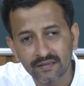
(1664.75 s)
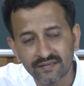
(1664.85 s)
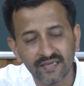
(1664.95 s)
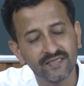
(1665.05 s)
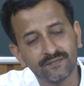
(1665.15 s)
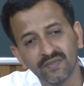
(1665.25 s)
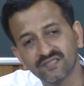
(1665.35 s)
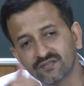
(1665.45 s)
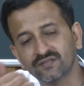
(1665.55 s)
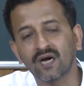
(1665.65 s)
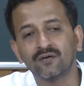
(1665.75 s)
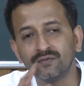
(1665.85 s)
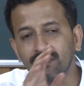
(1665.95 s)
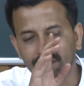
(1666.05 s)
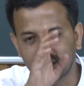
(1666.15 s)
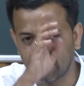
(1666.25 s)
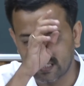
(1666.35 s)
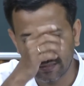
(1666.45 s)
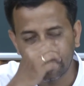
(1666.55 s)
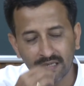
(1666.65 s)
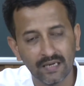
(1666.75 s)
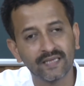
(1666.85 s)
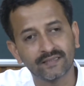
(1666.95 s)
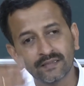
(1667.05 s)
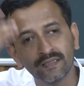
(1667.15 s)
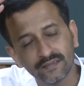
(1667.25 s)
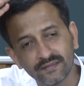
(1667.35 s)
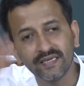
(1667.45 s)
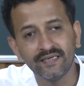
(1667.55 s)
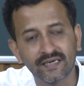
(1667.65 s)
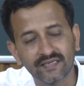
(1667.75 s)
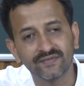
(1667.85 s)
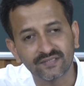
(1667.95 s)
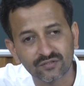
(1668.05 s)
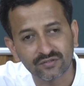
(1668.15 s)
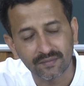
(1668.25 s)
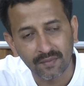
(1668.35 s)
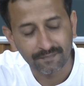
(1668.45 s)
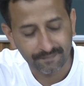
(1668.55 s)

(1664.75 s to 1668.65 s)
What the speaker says: Then it must start with observation, like the inductivist schema.